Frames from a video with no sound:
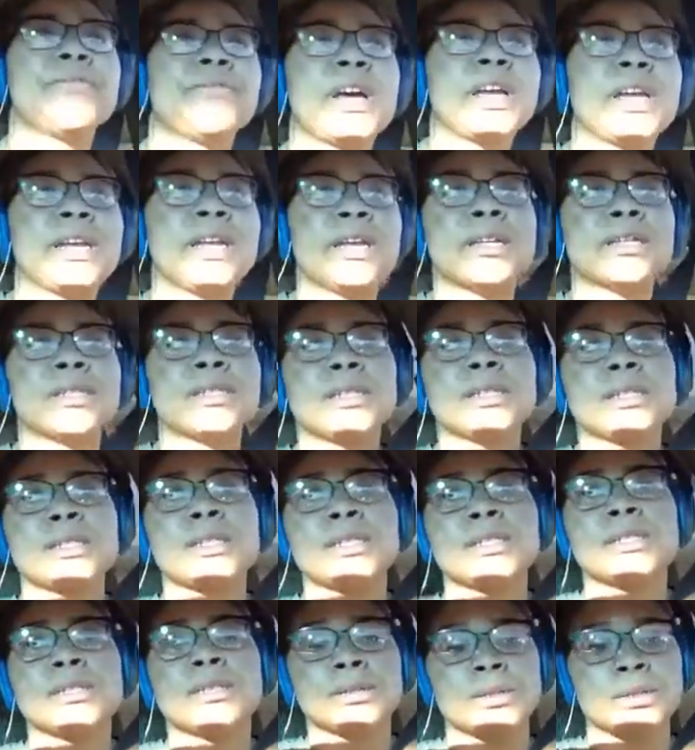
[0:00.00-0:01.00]

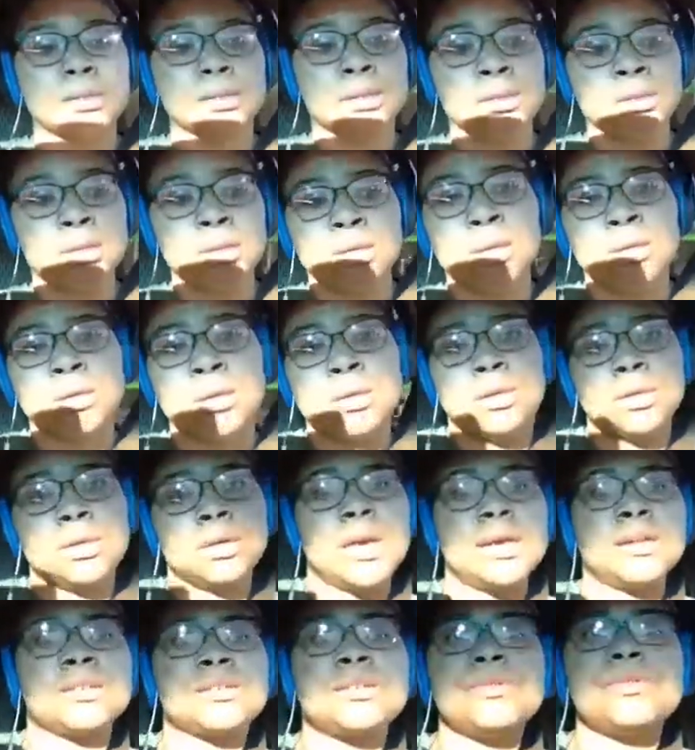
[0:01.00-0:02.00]
finances and
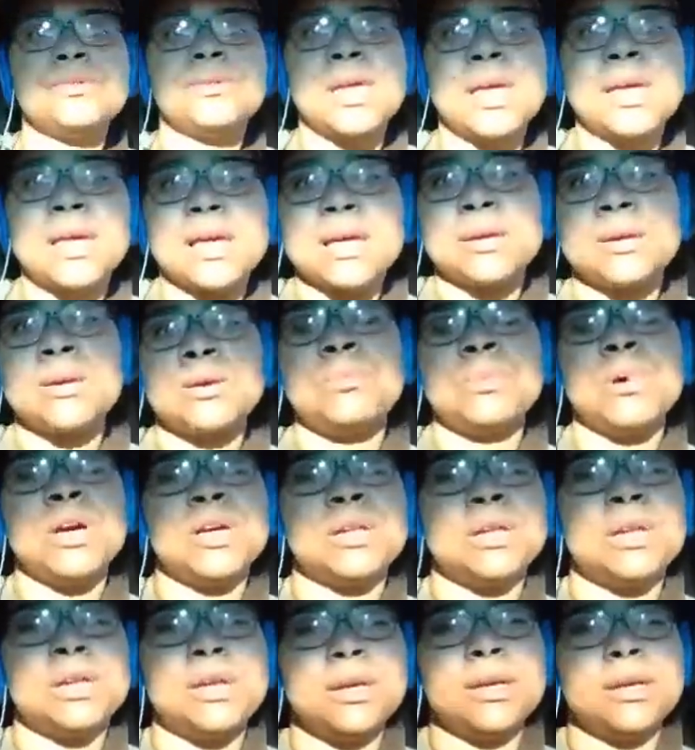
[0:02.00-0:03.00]
how the school ain't got no
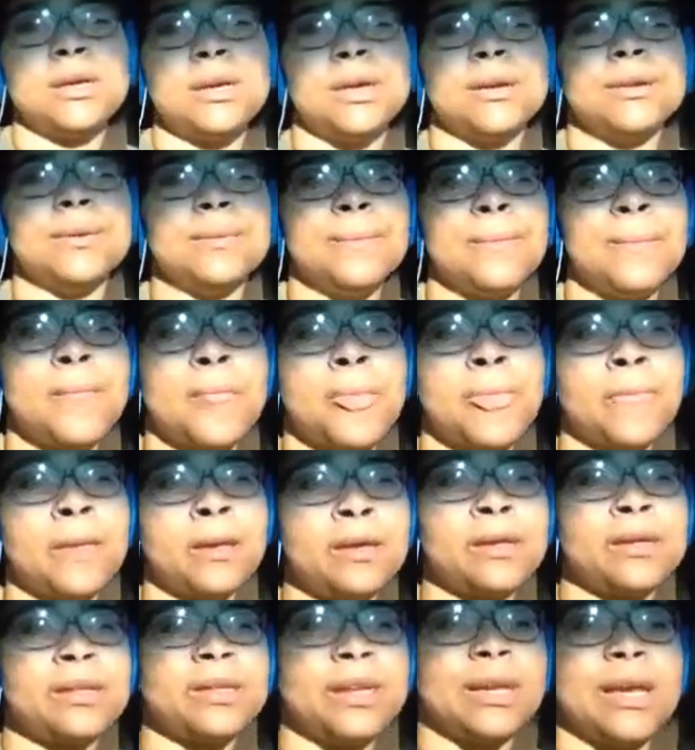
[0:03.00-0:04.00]
money and
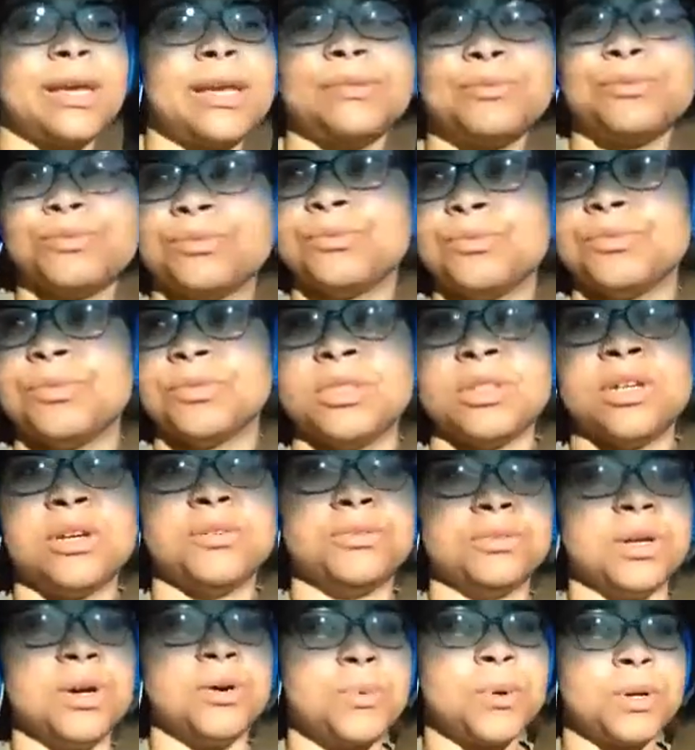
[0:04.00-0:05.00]
they, you
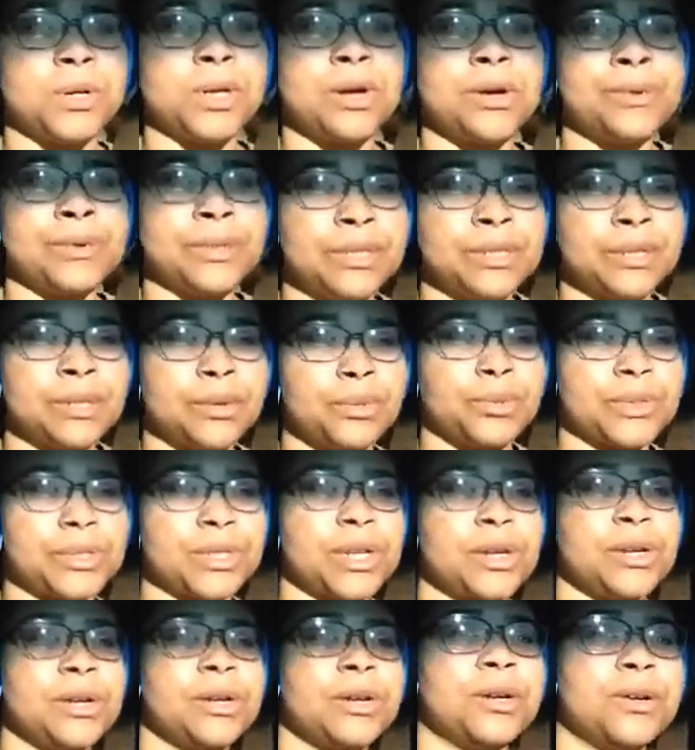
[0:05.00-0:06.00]
know, don't want to go into the
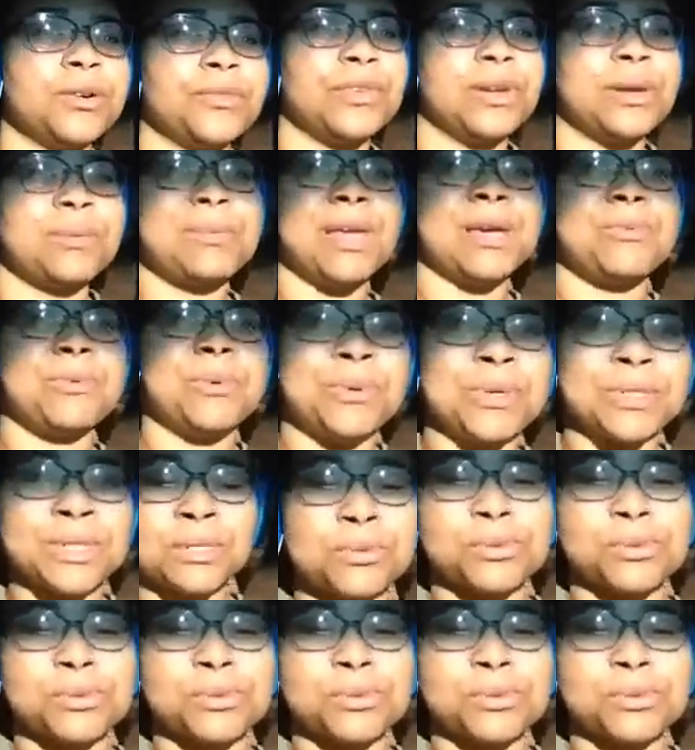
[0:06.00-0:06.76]
reserve. And I'm like, well, what's